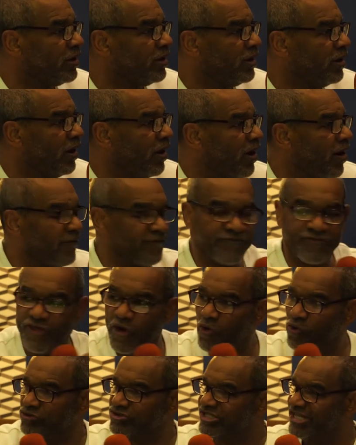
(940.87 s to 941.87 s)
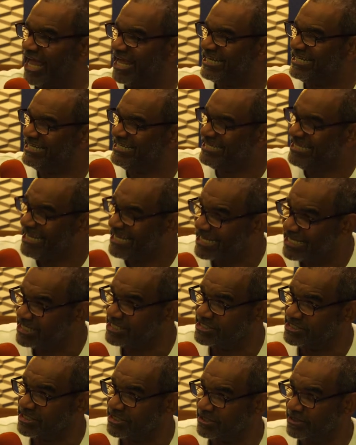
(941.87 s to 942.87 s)
of those that, of those that
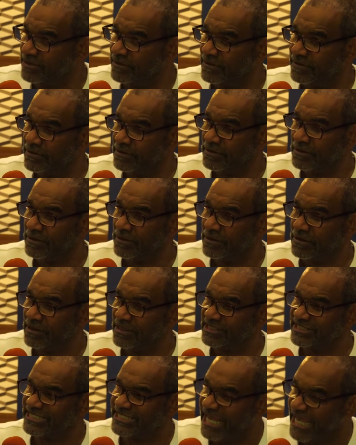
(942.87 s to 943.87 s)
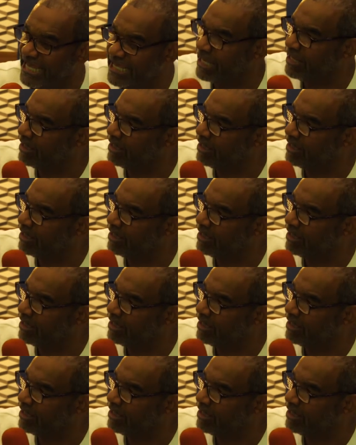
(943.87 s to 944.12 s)
diligently seek